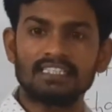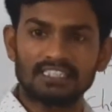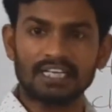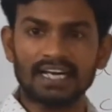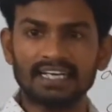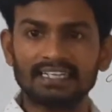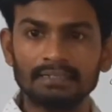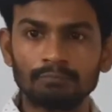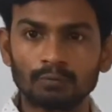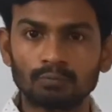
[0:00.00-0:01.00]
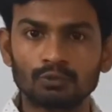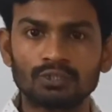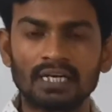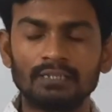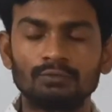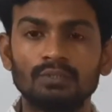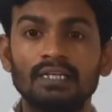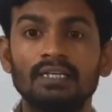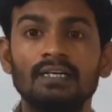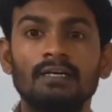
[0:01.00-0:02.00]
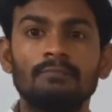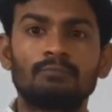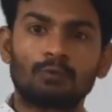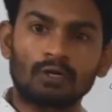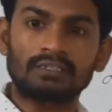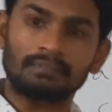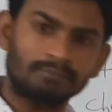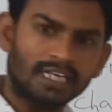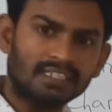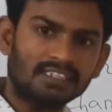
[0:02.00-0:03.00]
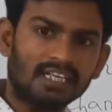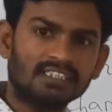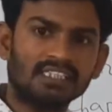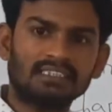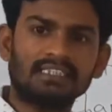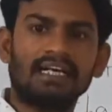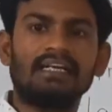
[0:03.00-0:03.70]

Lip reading: is directly proportional to the product of their charges